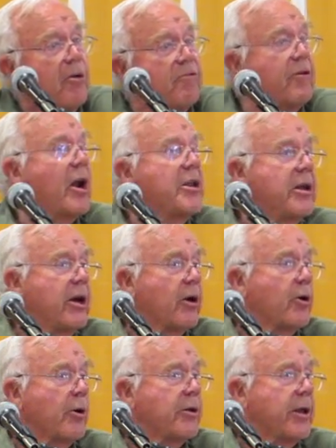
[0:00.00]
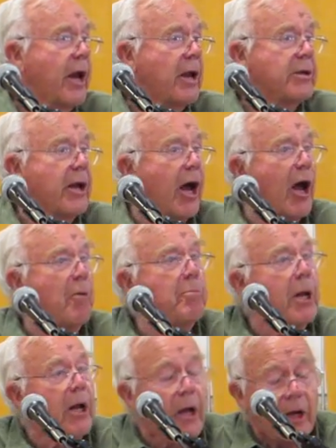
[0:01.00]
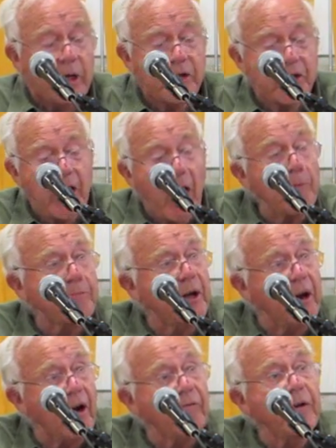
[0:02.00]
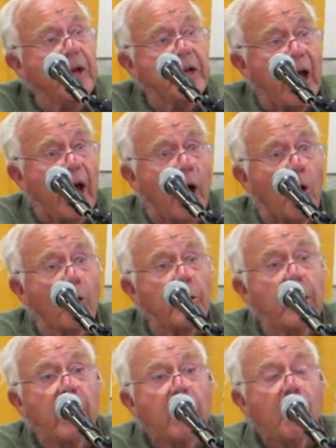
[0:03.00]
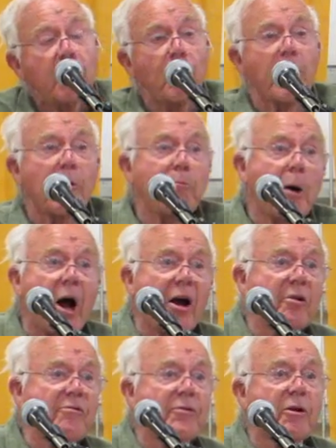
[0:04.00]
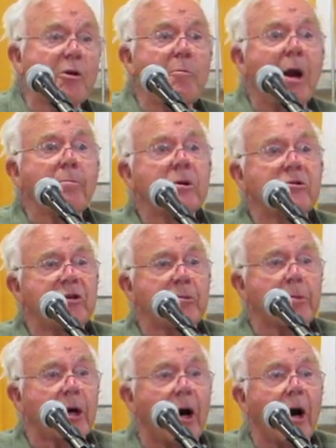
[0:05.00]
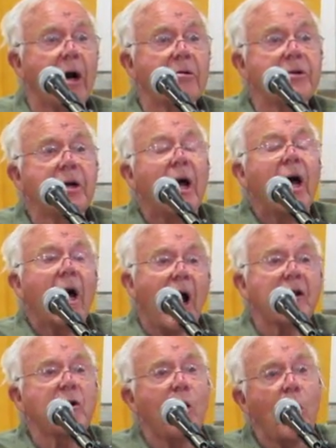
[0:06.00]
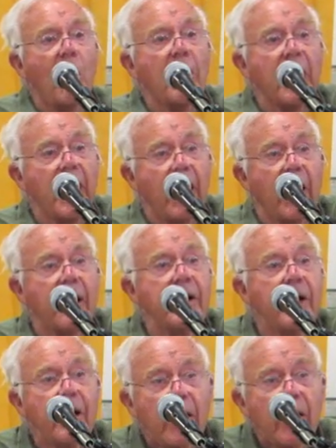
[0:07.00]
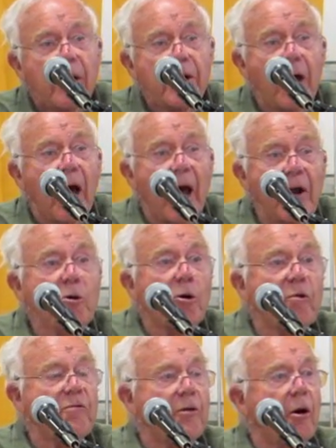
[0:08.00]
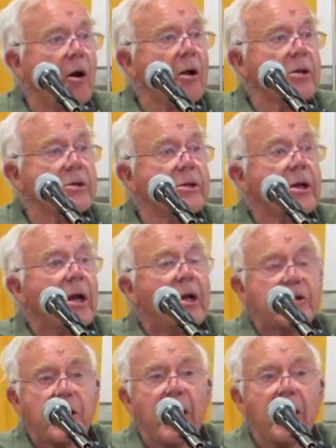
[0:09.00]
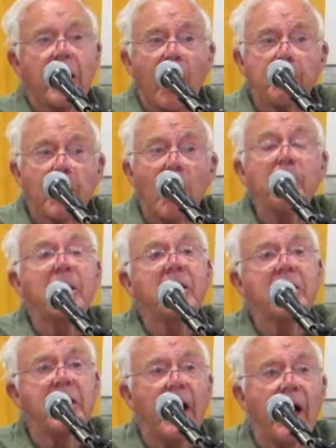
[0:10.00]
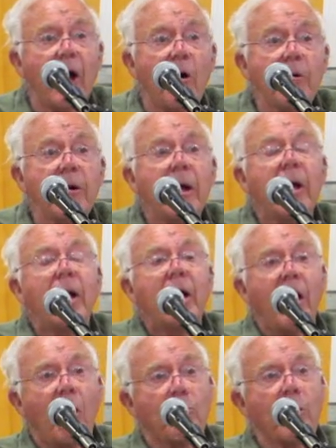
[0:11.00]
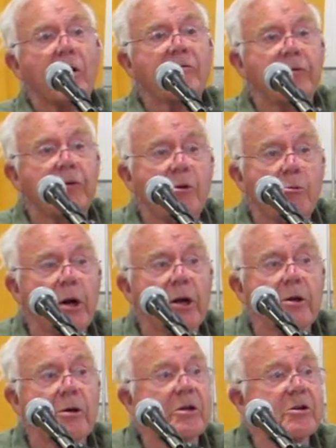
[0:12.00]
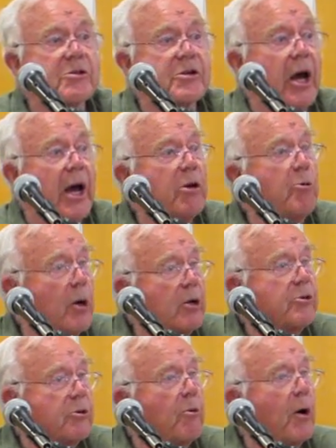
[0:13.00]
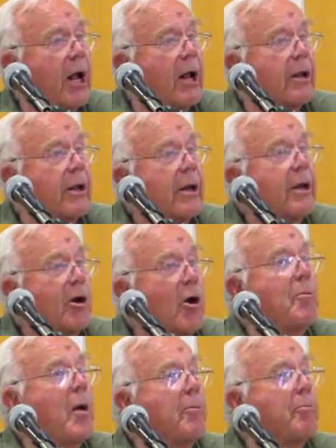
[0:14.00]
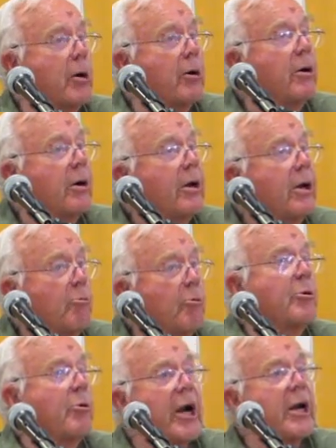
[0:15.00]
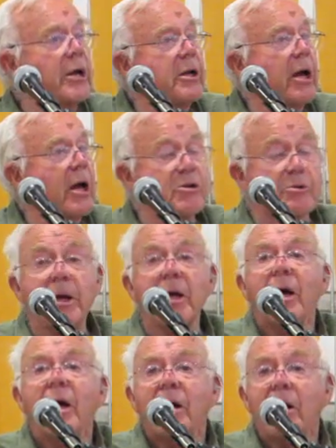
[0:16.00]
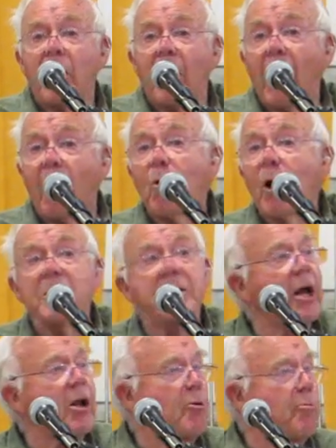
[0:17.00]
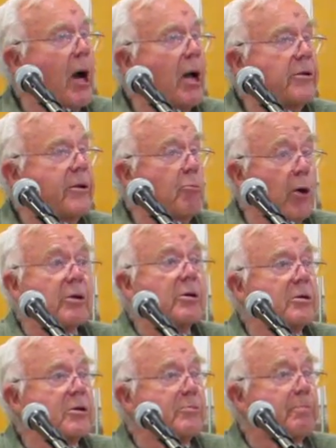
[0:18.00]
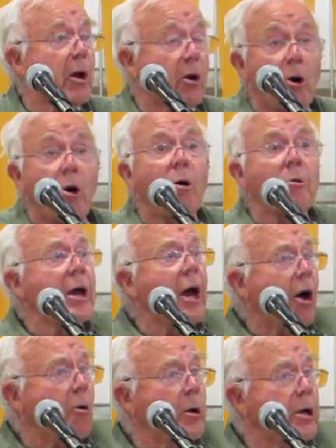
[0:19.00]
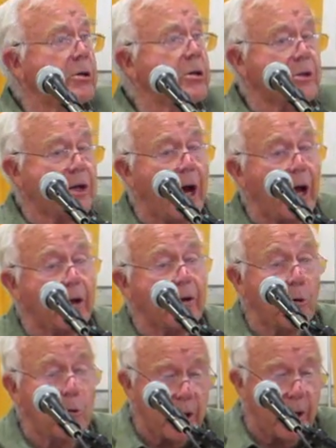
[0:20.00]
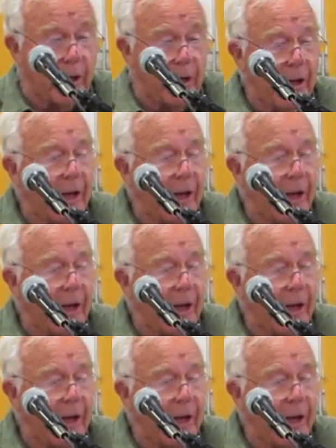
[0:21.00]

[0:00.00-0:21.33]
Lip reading: Frontier at that time, stopped at every town with a pocket full of membership cards. I'd call ahead to Idaho Falls saying, I'm coming to town. I work for the Wilderness Society. Once in a while, a member would recognize me. I want to tell you about the Wilderness Bill. Oh, yeah, we just got it. Okay.